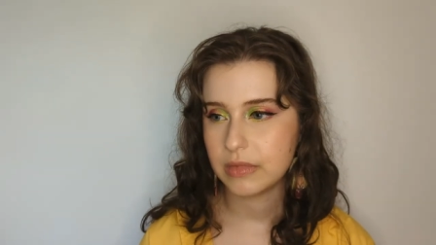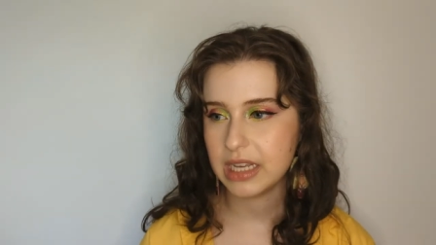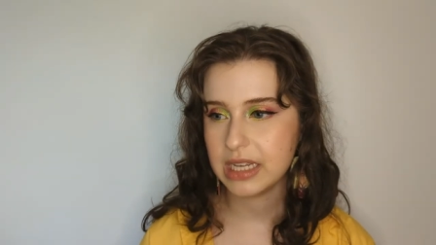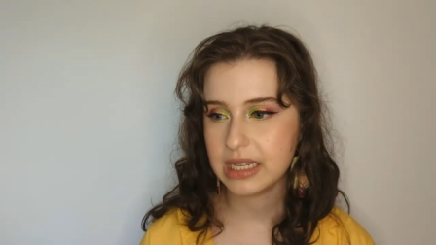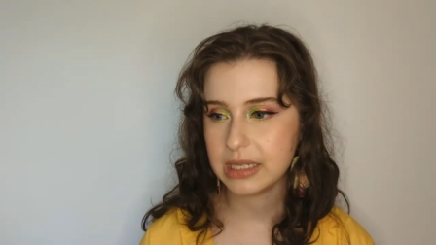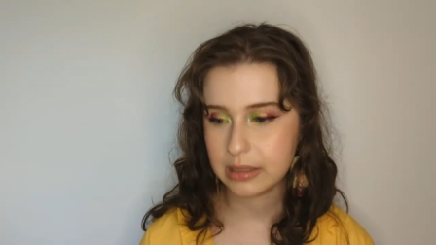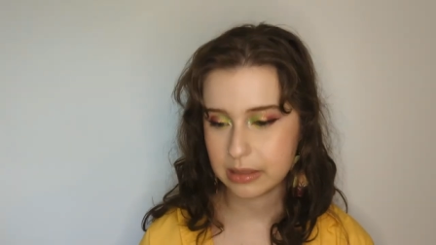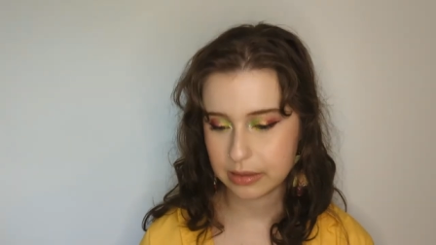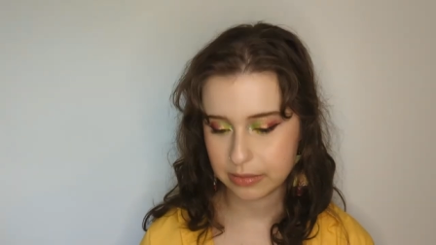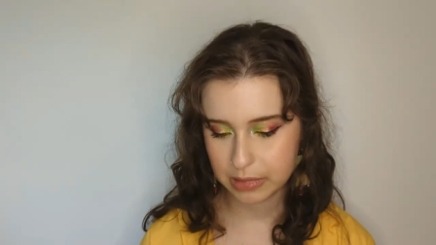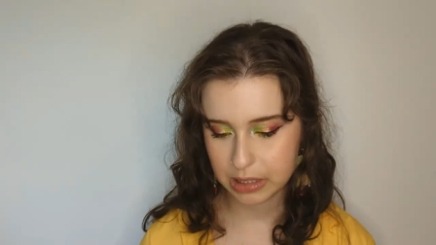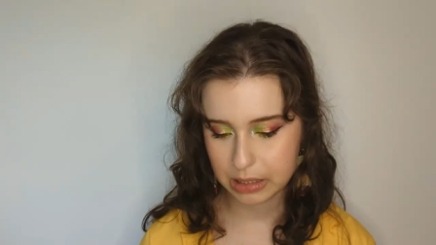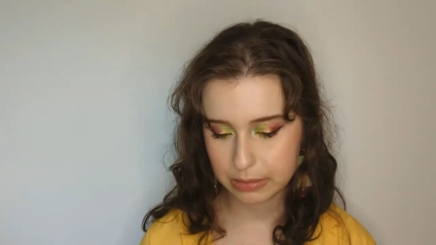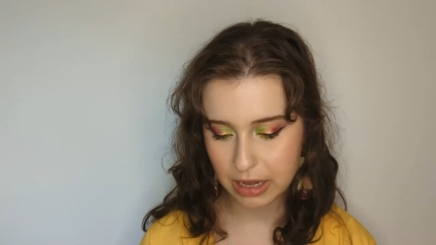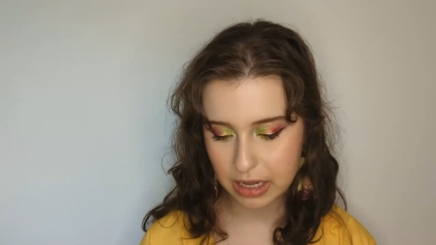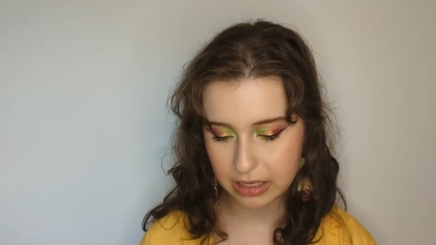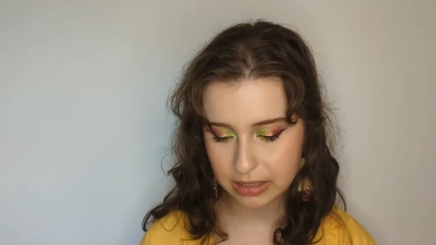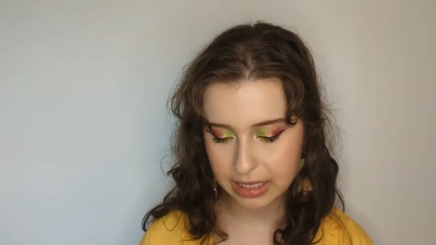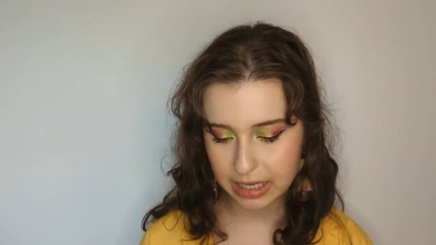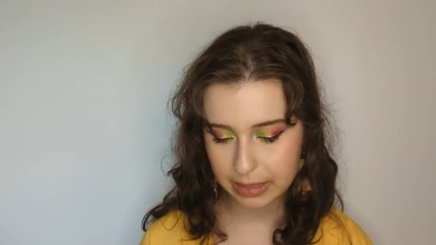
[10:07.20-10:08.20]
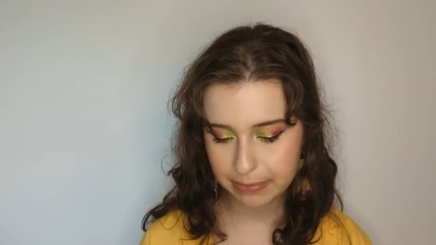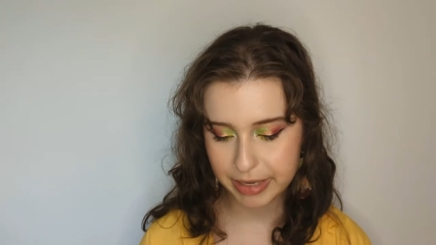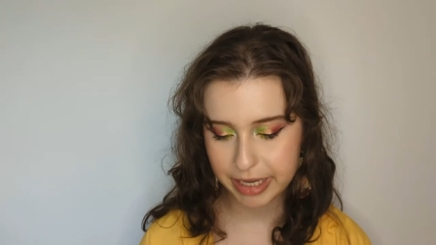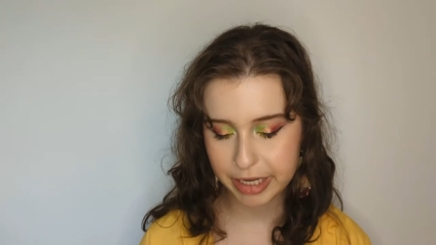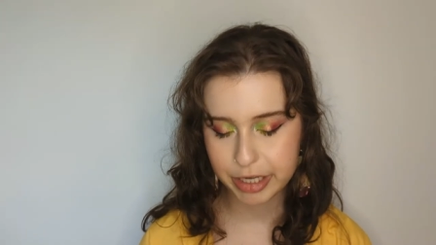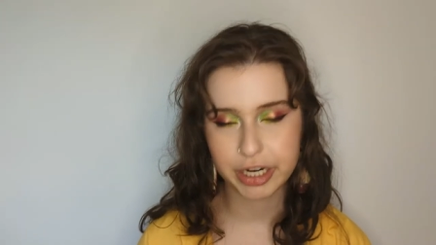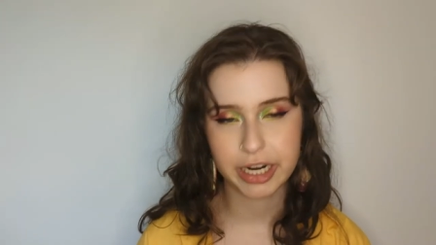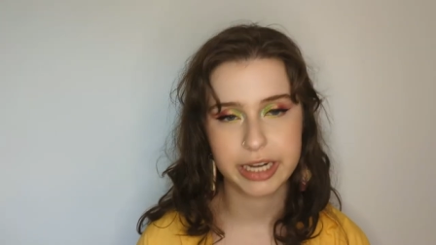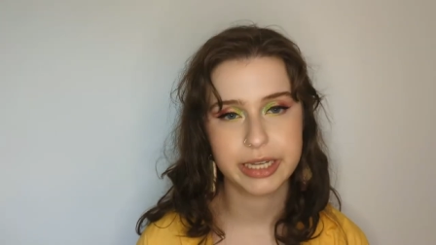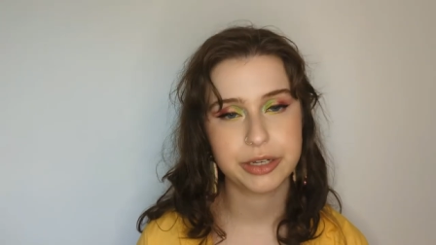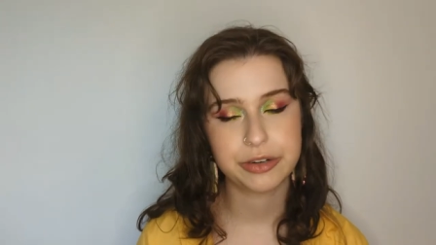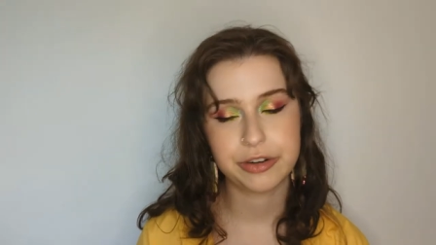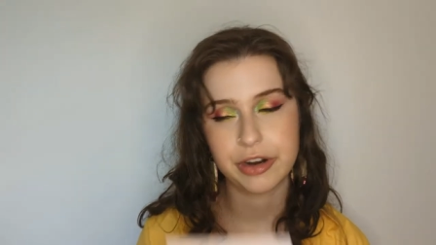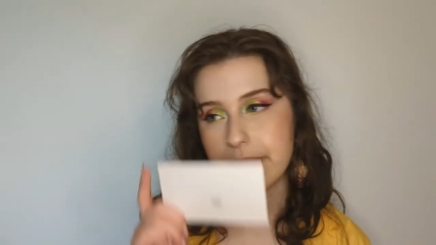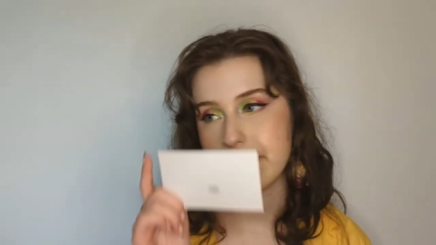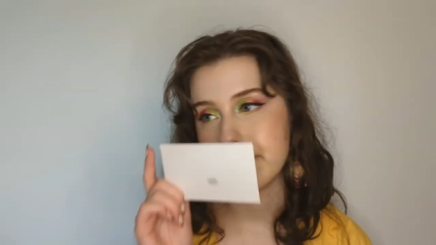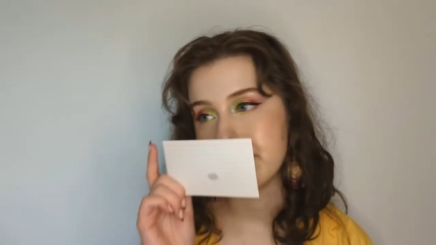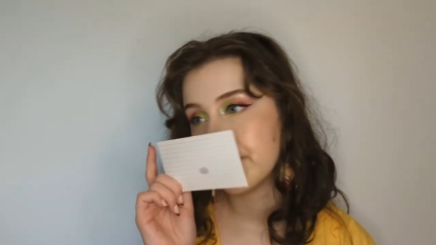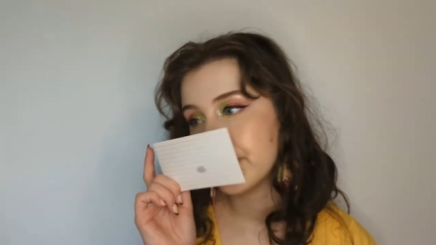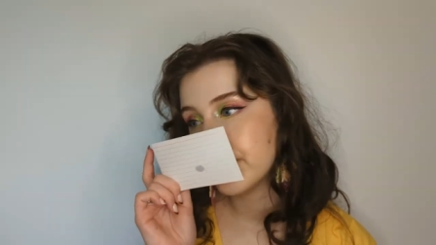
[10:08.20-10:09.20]
This smells like peach ice
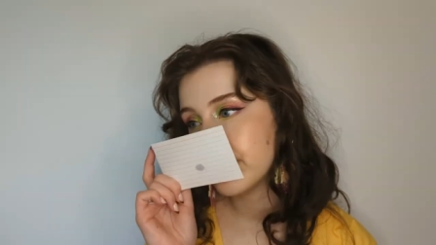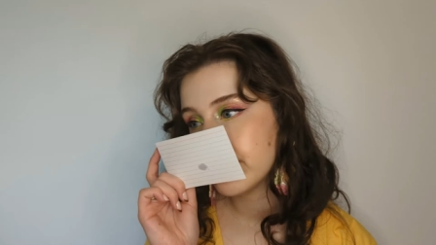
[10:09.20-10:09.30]
cream.